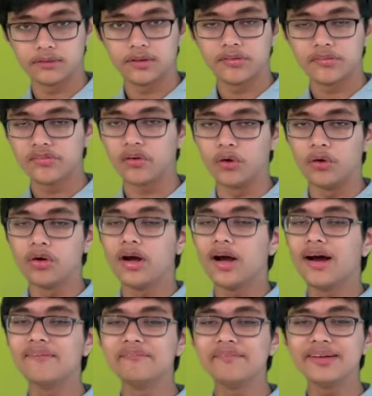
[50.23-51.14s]
So
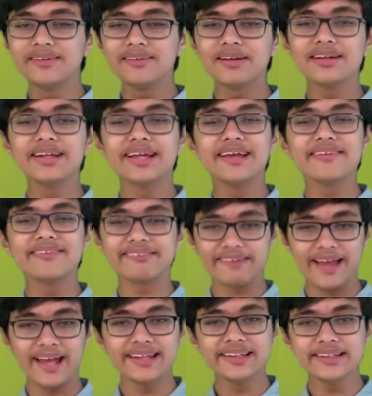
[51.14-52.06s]
a mineral is
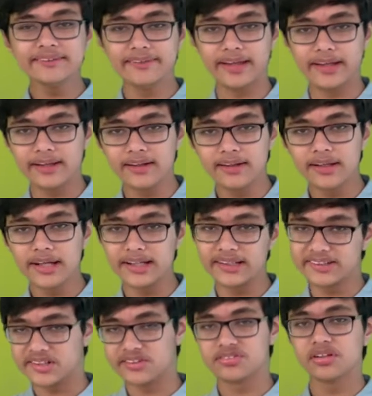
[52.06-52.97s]
anything in
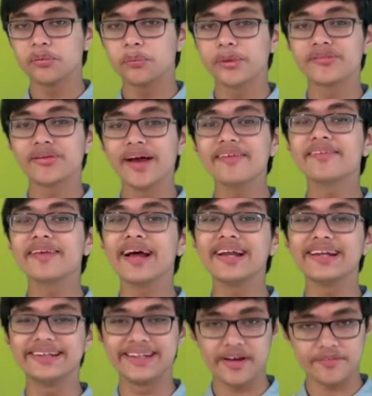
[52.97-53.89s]
nature which has a
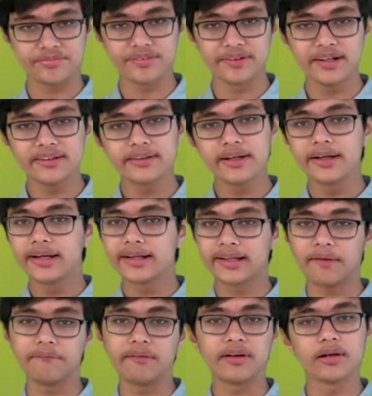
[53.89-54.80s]
definite
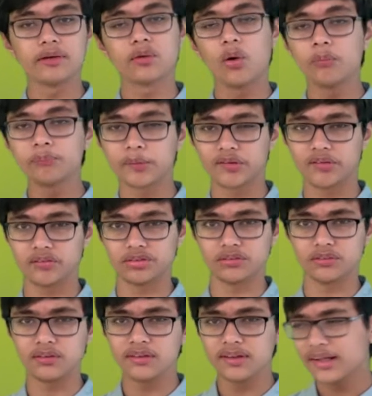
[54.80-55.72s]
chemical composition.
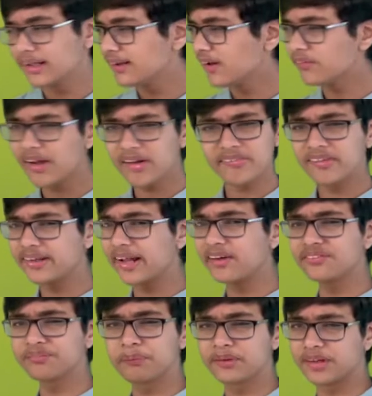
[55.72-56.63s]
Now that's a
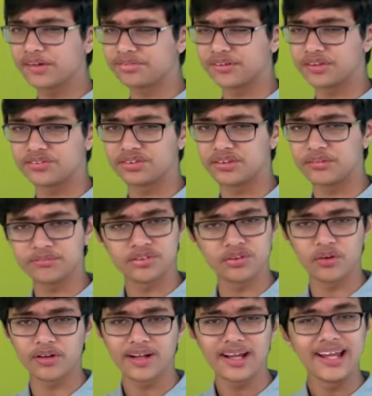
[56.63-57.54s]
textbook definition. I'm
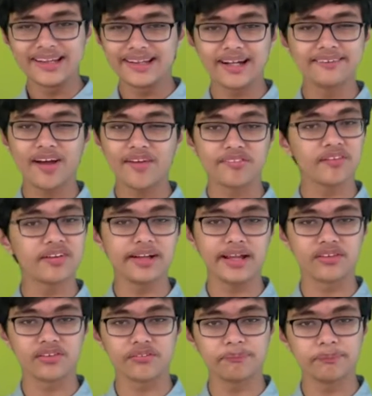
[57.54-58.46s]
sure that doesn't
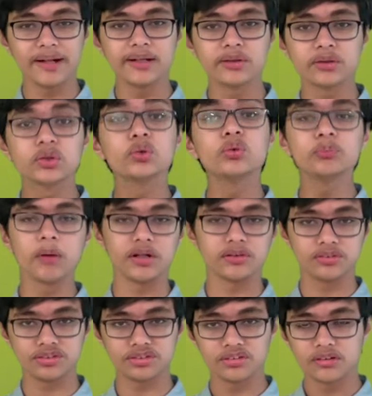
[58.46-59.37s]
explain too
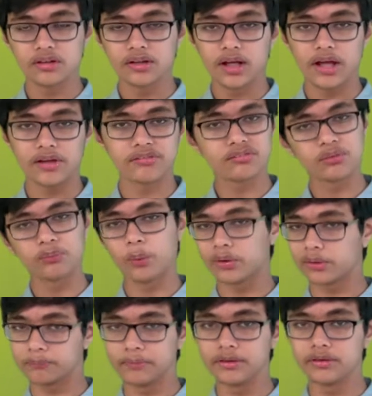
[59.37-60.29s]
much as to
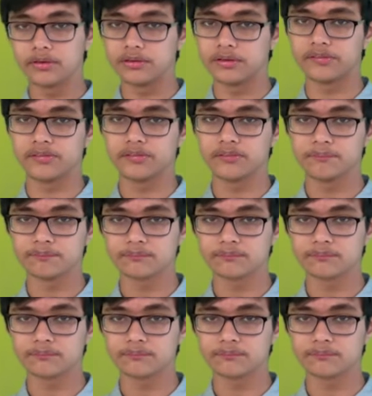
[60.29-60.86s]
what a mineral is.